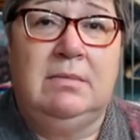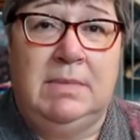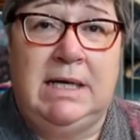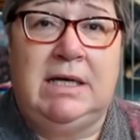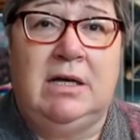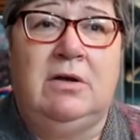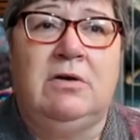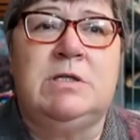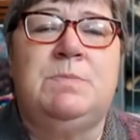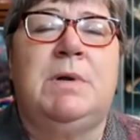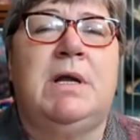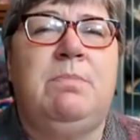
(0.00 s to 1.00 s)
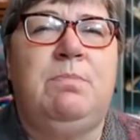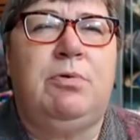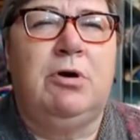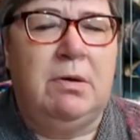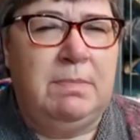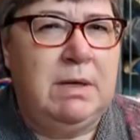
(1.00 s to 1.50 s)
make-alongs but I
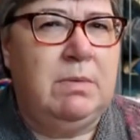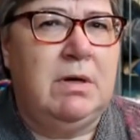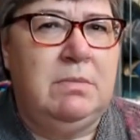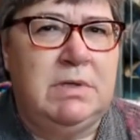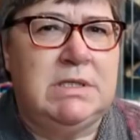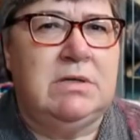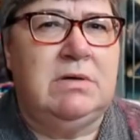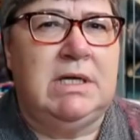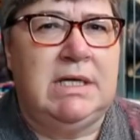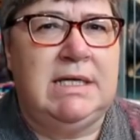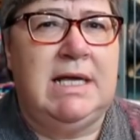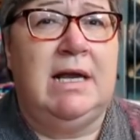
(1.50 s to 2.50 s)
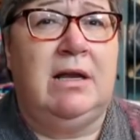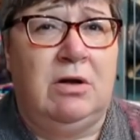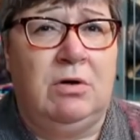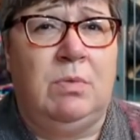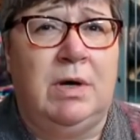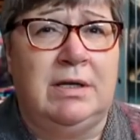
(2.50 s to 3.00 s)
probably won't be doing a
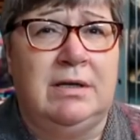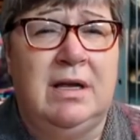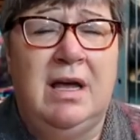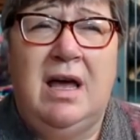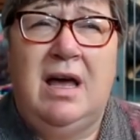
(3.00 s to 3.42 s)
year-long one.